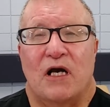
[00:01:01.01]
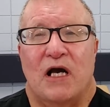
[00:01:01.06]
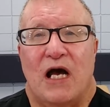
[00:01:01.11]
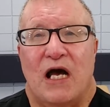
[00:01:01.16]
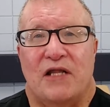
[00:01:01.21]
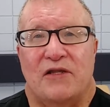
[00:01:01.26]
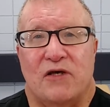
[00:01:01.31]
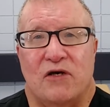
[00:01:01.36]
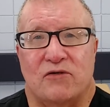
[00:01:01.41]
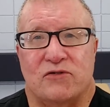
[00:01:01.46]

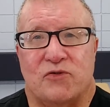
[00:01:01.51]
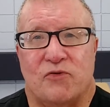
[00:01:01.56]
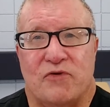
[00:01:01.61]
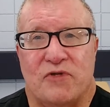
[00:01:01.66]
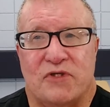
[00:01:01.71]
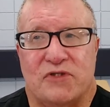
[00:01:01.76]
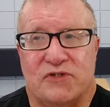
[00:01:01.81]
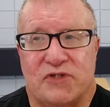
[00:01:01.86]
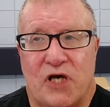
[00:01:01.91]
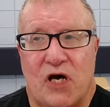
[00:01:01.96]
And those were
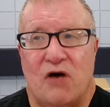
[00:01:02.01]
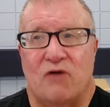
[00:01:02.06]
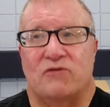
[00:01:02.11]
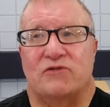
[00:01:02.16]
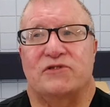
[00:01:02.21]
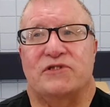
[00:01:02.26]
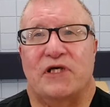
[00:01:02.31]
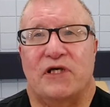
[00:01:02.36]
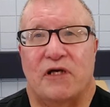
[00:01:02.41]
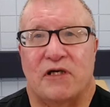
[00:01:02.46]
the
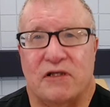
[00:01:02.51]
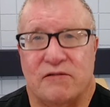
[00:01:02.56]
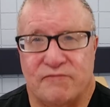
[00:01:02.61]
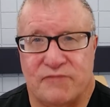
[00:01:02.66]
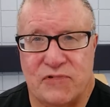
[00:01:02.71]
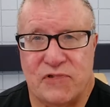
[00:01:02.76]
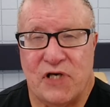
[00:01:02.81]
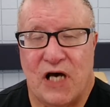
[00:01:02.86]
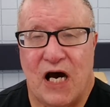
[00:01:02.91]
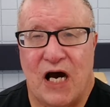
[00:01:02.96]
zones they're
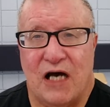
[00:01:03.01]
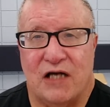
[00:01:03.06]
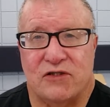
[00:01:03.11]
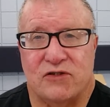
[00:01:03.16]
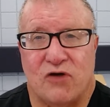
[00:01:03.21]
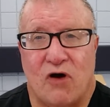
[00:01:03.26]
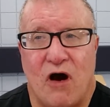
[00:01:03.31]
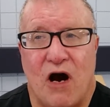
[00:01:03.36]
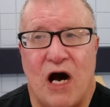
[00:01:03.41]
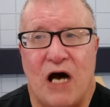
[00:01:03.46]

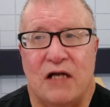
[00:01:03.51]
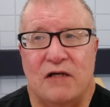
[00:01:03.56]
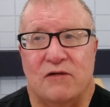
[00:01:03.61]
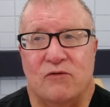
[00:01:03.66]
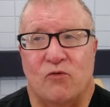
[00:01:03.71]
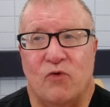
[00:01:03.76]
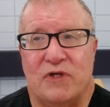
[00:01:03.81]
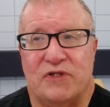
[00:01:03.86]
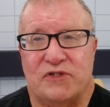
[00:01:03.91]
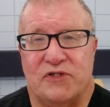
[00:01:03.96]
taught
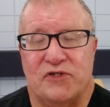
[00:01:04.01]
what to